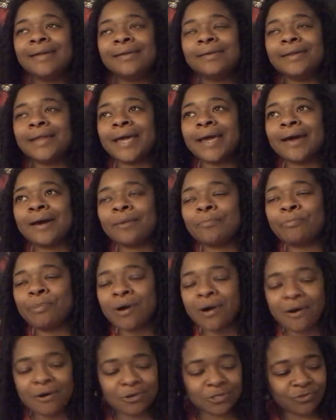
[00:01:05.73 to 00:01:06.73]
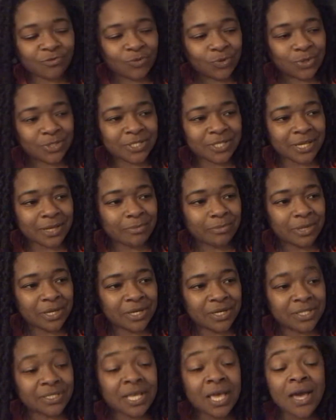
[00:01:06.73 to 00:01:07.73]
Now, pause for a second
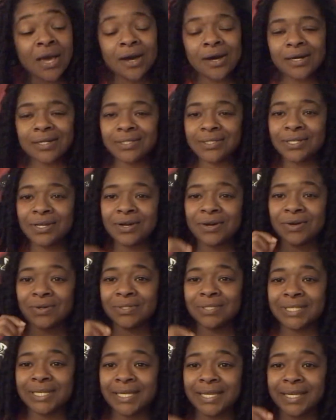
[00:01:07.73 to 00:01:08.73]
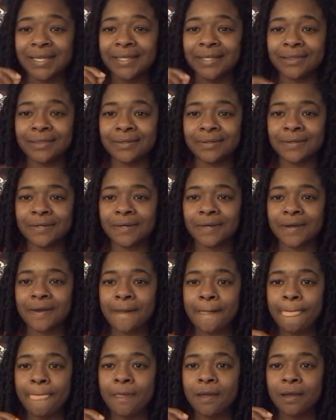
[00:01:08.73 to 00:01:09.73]
because her tongue did look
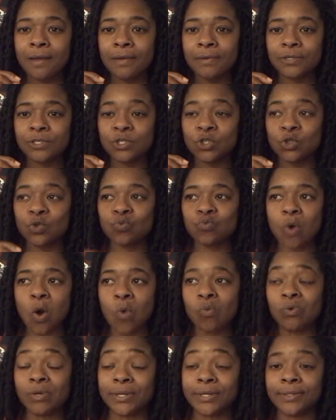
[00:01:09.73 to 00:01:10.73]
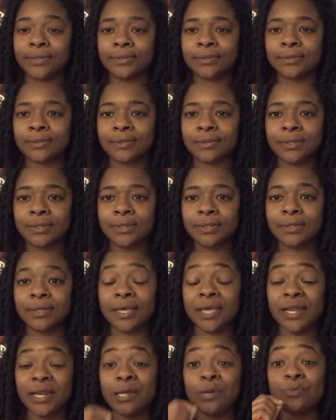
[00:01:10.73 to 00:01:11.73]
swollen.
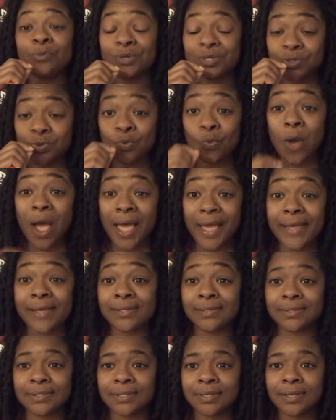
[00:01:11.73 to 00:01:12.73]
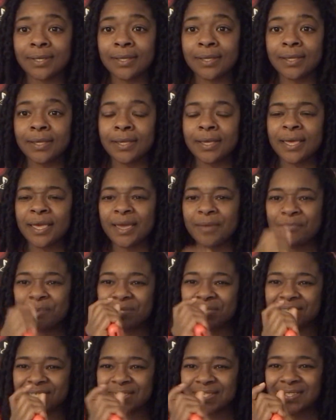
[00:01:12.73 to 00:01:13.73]
And it was white,
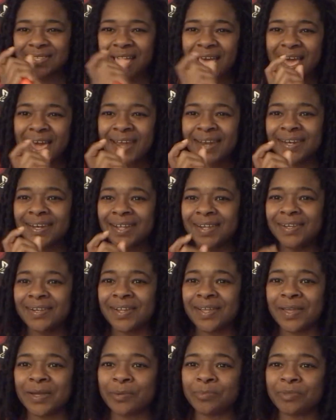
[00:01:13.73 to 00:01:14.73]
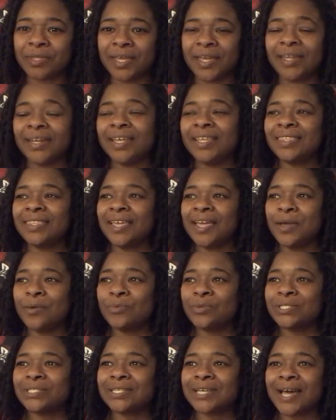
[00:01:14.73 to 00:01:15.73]
but the side of that thing
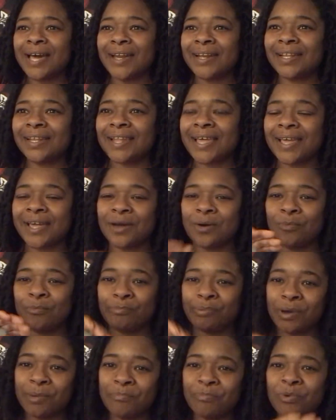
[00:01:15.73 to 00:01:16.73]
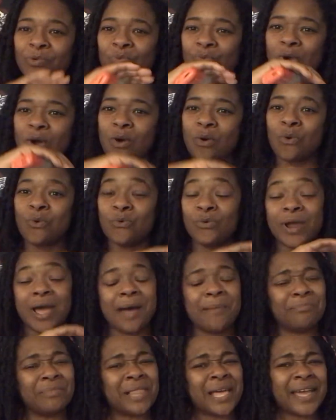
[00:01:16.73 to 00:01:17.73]
was kind of like a bumpy road.
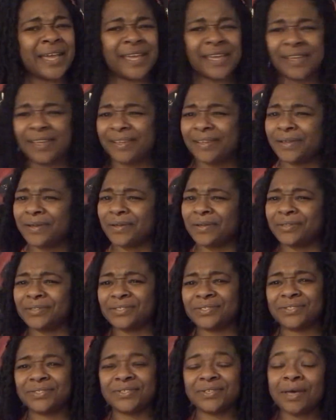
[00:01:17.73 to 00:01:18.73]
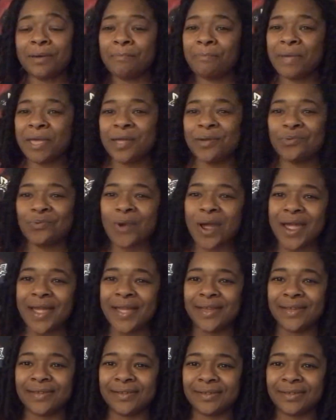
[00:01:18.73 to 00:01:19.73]
I'm like, something ain't
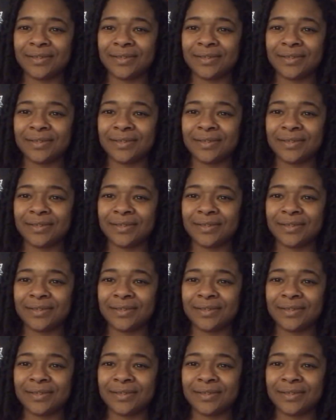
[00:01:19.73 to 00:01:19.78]
right.